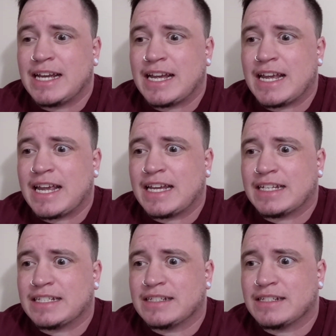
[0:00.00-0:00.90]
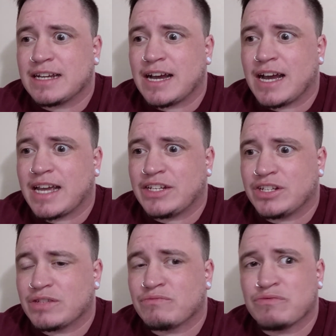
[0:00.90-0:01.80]
and I
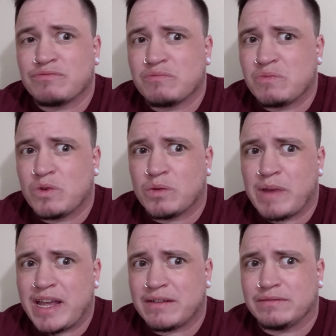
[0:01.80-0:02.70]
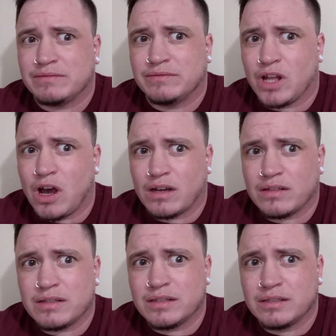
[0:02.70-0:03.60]
just will make
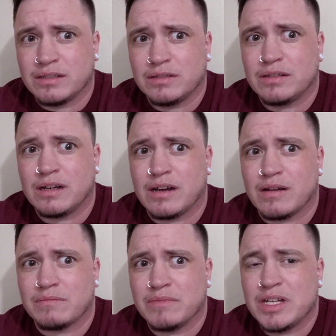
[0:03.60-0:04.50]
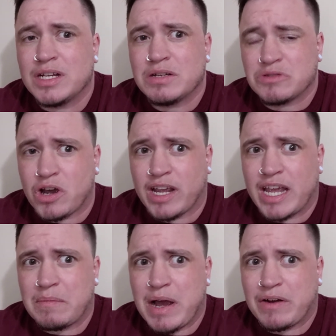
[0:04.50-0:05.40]
vlogs talking
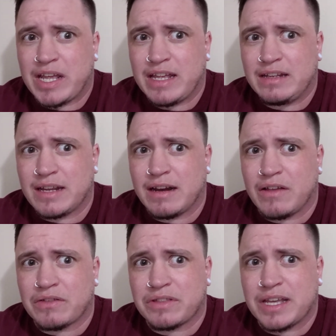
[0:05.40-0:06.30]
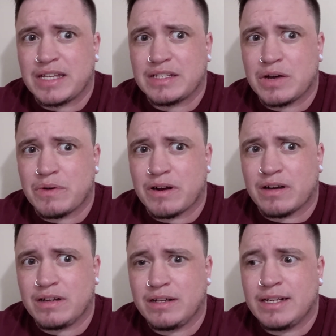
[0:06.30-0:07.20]
about it and other things going
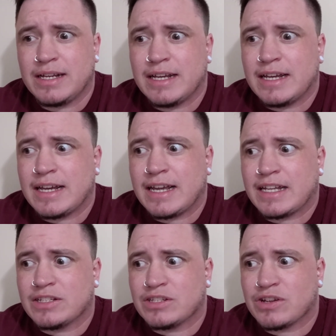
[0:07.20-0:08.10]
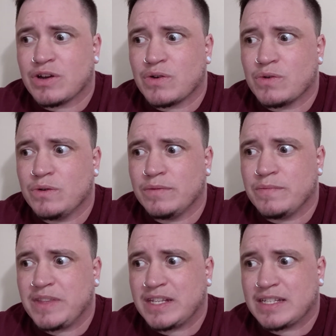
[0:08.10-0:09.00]
on. And so,
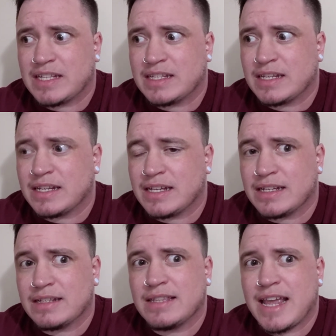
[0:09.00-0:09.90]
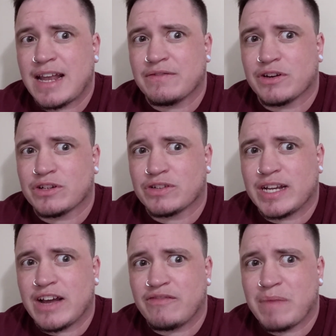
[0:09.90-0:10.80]
since it is the
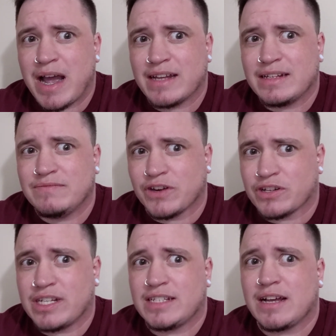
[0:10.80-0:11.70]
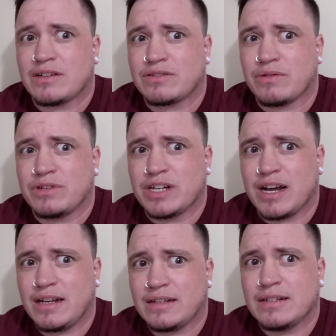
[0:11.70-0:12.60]
anniversary of my first testosterone
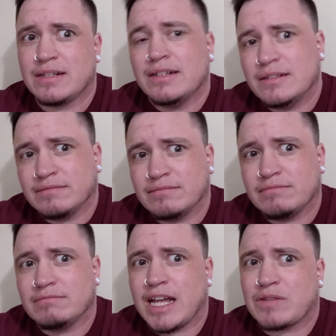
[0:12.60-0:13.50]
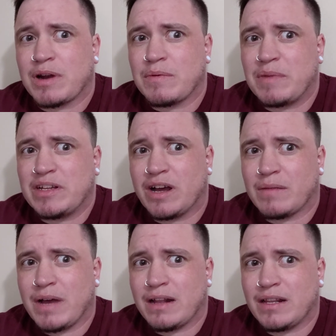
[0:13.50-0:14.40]
shot, that's what I'm going to be talking
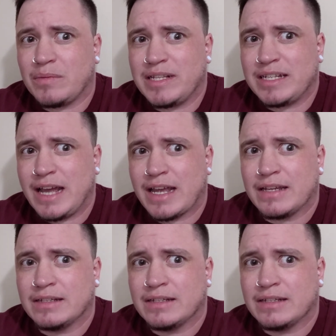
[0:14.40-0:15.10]
about a little bit today.